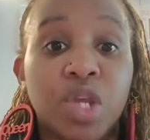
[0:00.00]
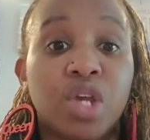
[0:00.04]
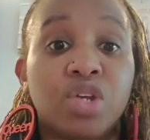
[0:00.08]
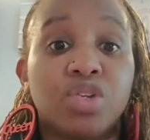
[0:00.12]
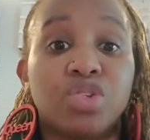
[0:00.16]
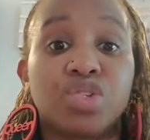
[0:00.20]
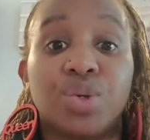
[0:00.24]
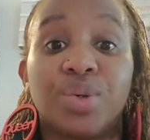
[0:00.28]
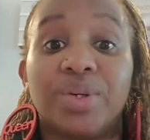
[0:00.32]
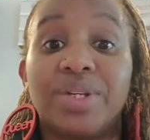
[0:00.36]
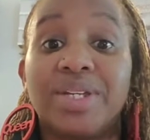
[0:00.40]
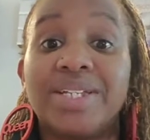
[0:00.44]

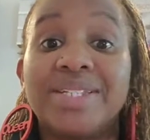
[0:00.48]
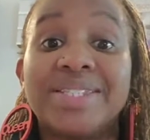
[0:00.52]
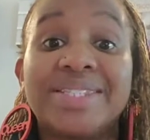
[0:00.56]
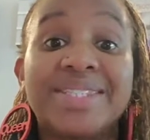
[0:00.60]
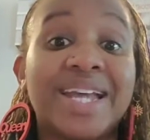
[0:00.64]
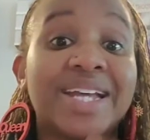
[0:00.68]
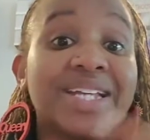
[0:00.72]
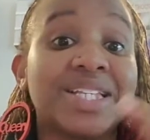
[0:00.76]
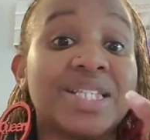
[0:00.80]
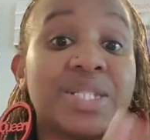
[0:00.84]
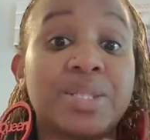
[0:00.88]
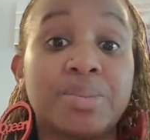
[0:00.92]
So is
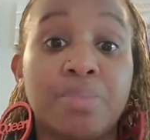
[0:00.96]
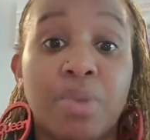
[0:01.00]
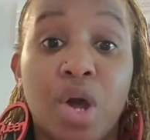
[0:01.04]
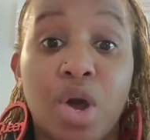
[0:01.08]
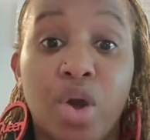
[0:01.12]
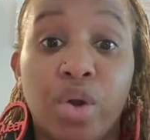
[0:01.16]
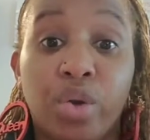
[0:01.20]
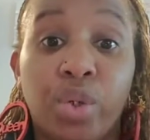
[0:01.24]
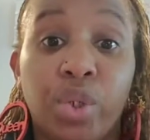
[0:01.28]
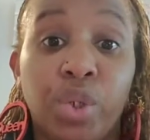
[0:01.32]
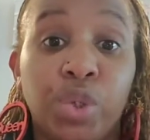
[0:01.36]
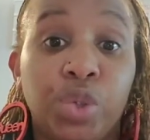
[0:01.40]
that
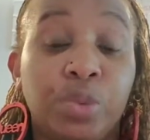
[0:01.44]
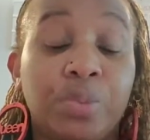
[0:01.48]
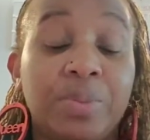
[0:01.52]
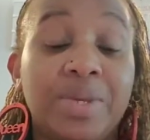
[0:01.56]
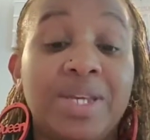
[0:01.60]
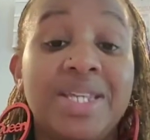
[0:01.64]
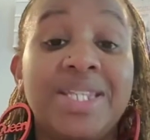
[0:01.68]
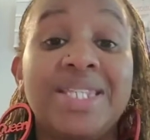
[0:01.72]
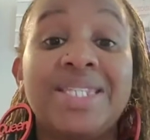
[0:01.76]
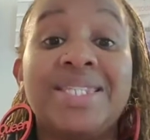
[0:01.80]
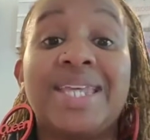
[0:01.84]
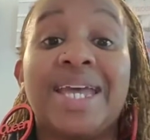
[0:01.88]
small group?
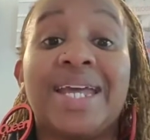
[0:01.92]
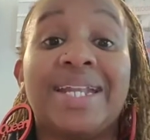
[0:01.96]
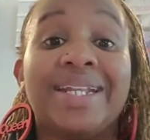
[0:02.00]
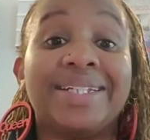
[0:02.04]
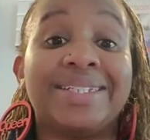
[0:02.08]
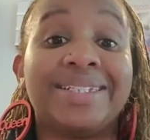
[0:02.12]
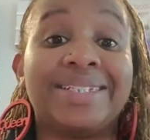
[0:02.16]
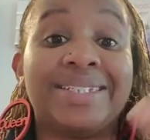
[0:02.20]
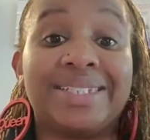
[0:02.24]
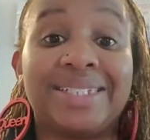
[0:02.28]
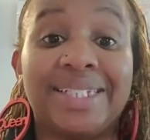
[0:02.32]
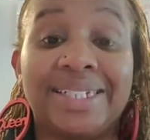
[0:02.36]
Is that
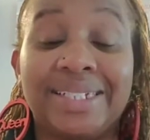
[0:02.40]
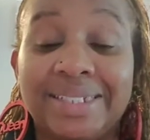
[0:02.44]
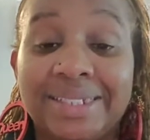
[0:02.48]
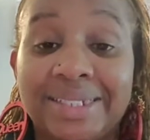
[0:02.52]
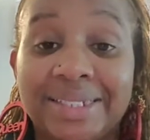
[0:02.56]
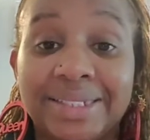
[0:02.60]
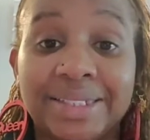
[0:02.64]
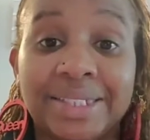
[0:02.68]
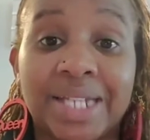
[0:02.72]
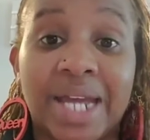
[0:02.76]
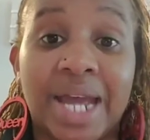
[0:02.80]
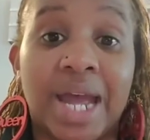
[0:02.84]

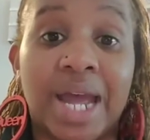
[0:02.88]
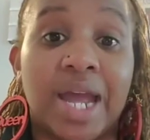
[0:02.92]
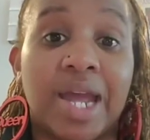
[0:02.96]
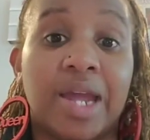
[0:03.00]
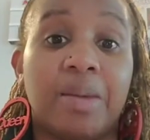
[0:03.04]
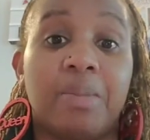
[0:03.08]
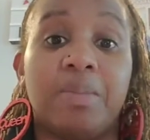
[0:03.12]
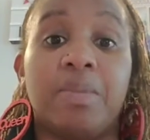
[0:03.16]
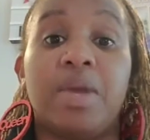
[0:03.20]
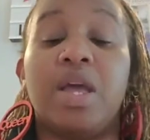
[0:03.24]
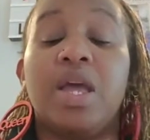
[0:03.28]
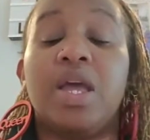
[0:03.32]
extended
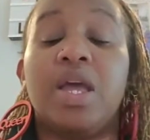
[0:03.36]
time?